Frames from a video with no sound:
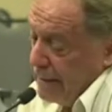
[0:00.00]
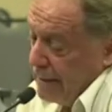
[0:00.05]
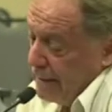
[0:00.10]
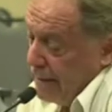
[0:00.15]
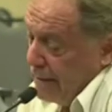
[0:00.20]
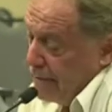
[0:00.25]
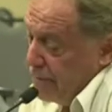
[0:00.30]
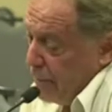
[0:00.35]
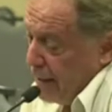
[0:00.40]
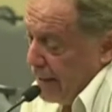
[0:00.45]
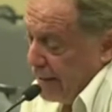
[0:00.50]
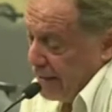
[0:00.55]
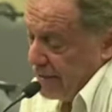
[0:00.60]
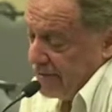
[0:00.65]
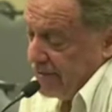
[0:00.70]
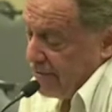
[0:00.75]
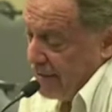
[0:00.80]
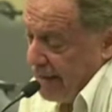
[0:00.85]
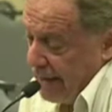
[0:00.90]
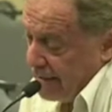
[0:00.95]
There's been
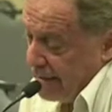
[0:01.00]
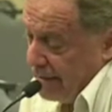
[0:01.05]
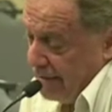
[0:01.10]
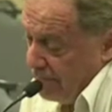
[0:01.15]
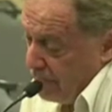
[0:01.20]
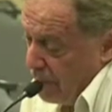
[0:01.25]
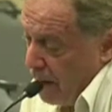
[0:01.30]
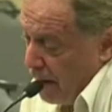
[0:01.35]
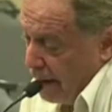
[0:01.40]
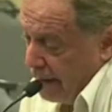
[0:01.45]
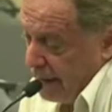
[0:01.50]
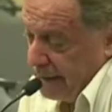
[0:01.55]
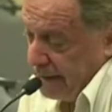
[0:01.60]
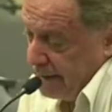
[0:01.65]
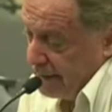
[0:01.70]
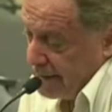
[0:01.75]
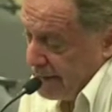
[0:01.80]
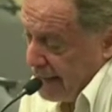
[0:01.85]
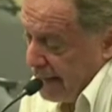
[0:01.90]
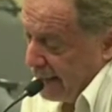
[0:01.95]
extractive mining
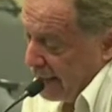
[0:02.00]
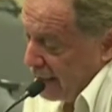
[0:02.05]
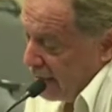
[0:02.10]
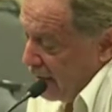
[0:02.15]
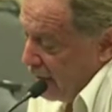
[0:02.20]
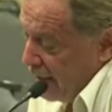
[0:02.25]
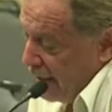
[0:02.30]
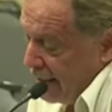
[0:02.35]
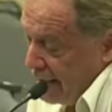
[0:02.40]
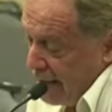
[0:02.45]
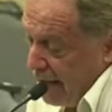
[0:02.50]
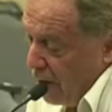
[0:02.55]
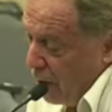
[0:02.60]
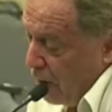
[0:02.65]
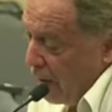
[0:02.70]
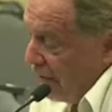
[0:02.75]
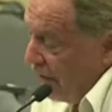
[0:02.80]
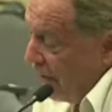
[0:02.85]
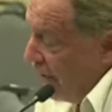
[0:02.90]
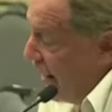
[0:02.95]
in Tennant Creek
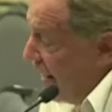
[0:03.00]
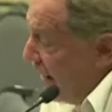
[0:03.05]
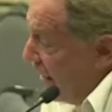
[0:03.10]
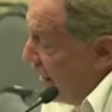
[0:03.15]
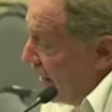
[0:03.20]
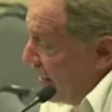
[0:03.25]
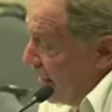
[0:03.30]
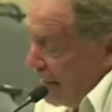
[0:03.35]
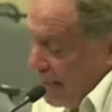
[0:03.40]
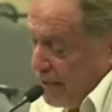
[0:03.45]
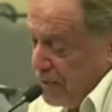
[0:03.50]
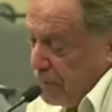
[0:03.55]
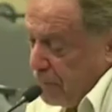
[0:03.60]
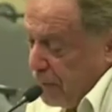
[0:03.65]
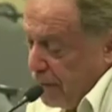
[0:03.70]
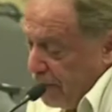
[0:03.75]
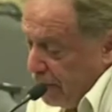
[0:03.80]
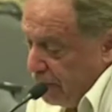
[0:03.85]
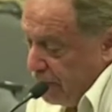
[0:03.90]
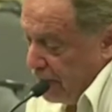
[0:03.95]
for 80 years,
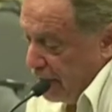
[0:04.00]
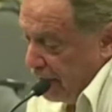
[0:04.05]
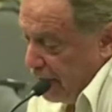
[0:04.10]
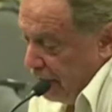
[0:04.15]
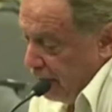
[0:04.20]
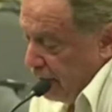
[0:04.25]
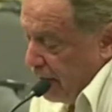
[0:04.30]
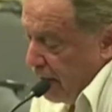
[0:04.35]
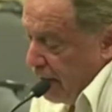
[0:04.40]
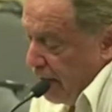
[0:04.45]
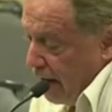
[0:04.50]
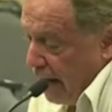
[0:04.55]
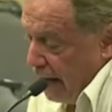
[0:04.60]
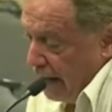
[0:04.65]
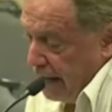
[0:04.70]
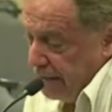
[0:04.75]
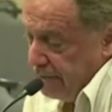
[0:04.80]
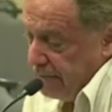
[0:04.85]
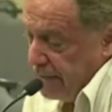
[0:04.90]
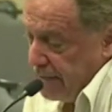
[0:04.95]
but I
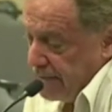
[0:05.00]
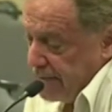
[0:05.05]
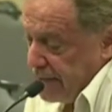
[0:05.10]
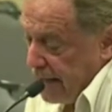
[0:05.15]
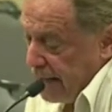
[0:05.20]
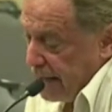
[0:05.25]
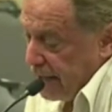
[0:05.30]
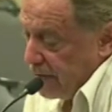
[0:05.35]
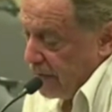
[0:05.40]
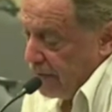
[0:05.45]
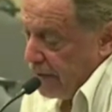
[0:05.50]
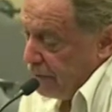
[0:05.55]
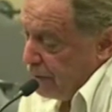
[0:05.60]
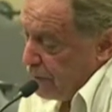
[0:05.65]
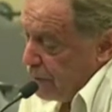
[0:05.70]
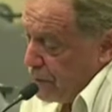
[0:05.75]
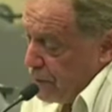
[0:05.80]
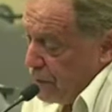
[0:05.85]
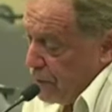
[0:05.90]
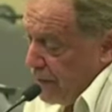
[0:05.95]
lived in Tennant Creek
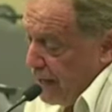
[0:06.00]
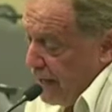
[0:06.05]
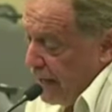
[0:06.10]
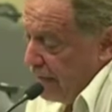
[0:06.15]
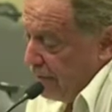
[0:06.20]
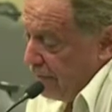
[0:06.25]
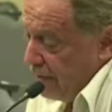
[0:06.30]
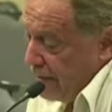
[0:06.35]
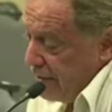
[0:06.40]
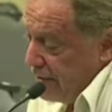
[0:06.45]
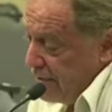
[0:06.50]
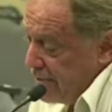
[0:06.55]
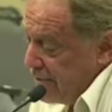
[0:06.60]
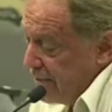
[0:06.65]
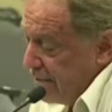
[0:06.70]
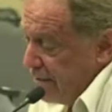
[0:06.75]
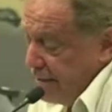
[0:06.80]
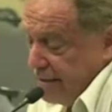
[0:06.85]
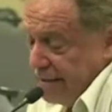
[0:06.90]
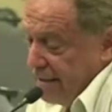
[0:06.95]
for 2.5 years,
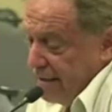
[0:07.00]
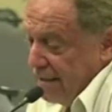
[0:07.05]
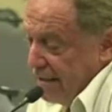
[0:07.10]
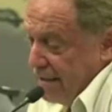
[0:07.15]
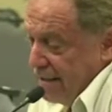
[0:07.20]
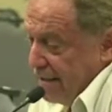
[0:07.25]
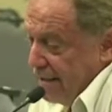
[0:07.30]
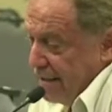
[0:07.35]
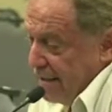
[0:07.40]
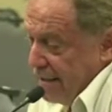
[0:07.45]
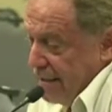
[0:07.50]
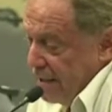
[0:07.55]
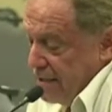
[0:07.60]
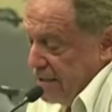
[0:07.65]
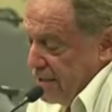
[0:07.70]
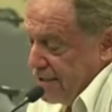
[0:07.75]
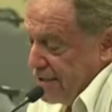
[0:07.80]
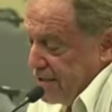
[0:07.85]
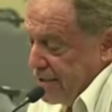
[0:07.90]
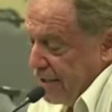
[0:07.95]
and you
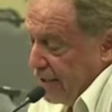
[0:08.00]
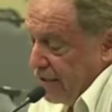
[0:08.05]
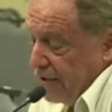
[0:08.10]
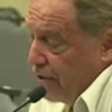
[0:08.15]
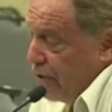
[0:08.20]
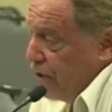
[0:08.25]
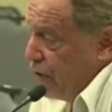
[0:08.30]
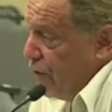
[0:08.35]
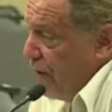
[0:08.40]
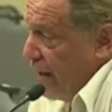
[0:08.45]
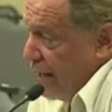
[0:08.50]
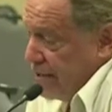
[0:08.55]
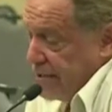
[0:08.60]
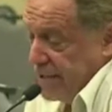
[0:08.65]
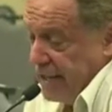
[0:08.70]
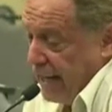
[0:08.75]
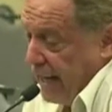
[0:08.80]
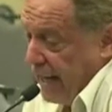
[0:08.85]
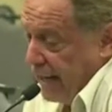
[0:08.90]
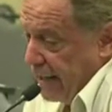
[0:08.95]
just see the
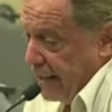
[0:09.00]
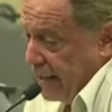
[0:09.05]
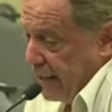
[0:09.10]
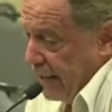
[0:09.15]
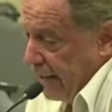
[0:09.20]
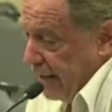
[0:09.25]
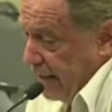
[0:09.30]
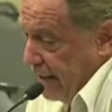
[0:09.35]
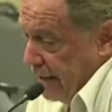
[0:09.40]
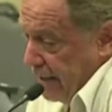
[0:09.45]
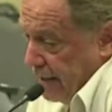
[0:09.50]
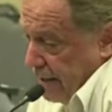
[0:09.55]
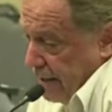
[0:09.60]
dysfunctionality.